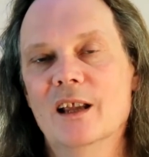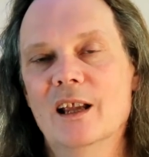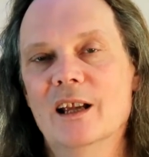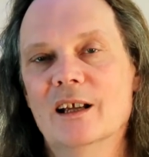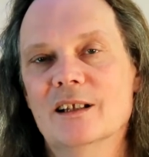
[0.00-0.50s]

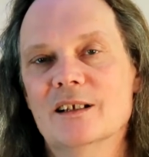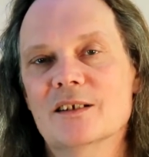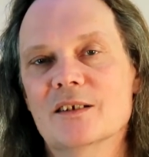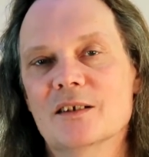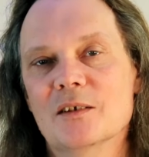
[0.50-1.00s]
And
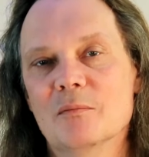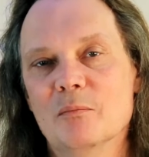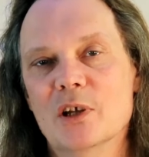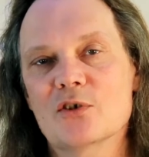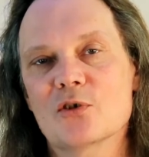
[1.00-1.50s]

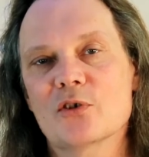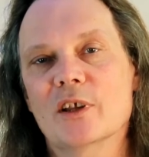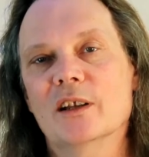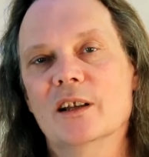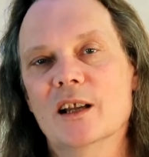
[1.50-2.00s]
make sure
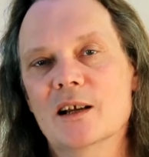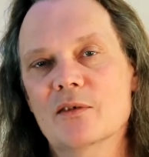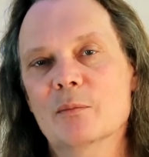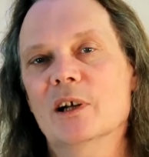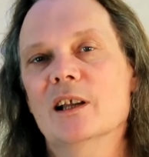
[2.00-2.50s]
that
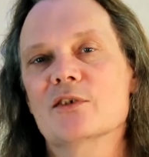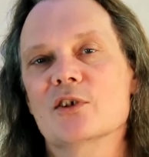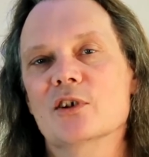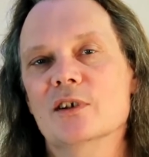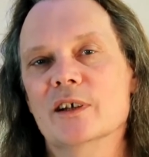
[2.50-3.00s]
everybody has a
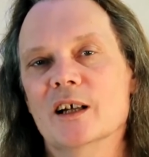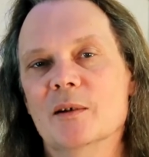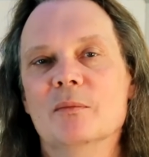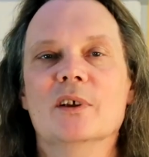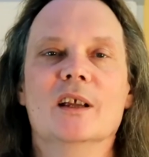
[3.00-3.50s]
good
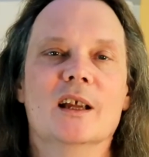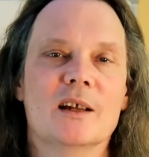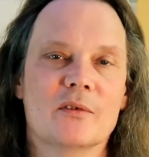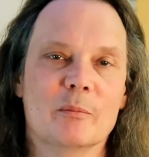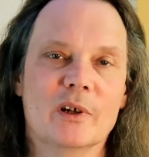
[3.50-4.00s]
time,
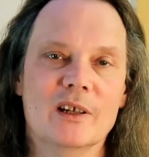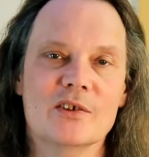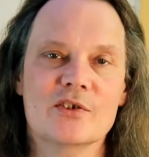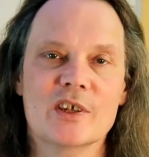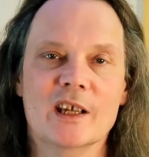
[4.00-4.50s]
everybody's
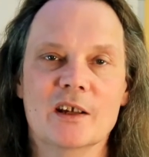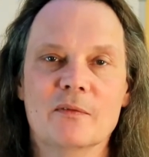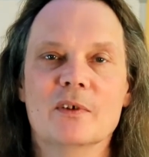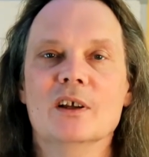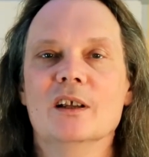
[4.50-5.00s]

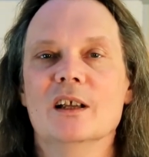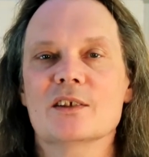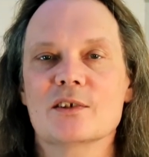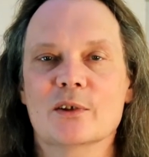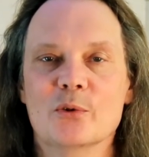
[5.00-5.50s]
safe,
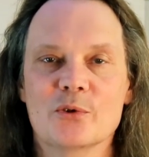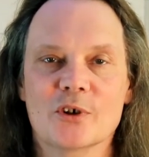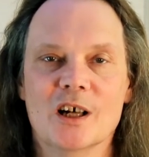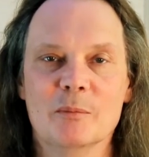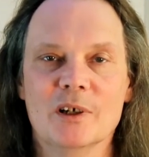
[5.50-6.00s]
it's low
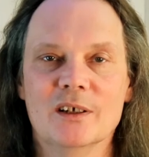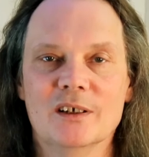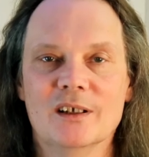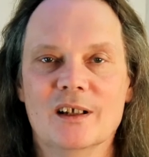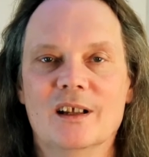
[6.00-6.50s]
drama,
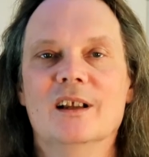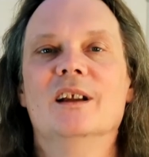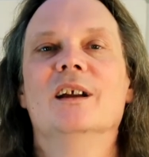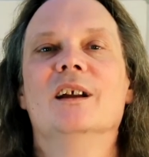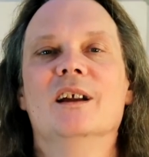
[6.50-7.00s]

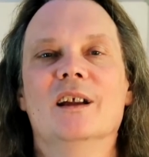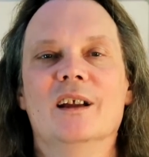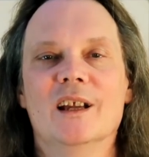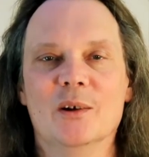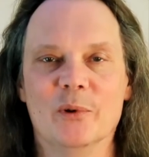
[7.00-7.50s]

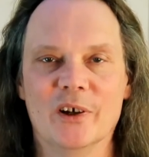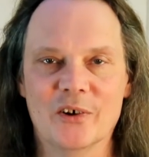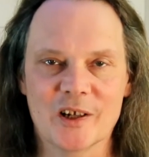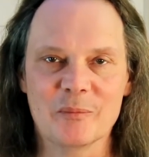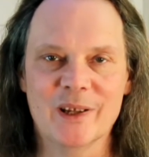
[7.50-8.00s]
and we
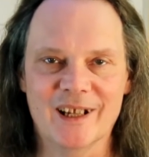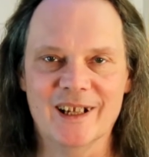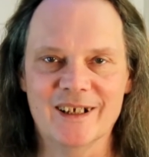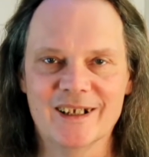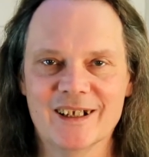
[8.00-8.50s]
all get
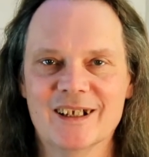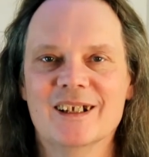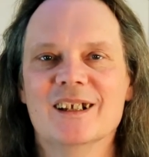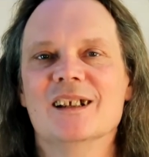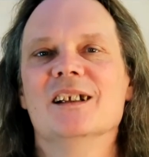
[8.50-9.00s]
paid.
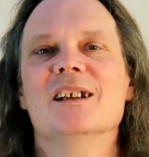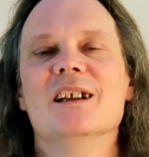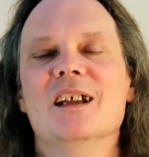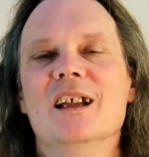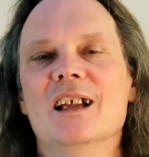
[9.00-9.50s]

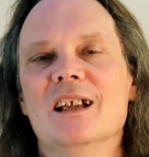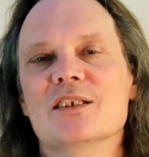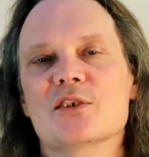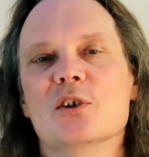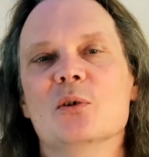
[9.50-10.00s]
And
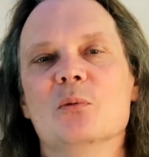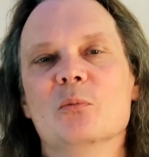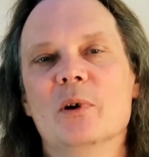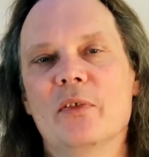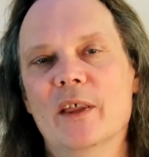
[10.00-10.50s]
so,
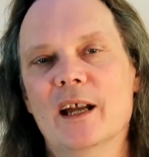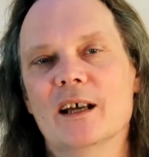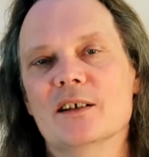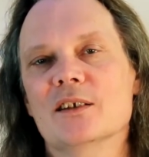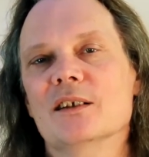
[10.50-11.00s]
with that,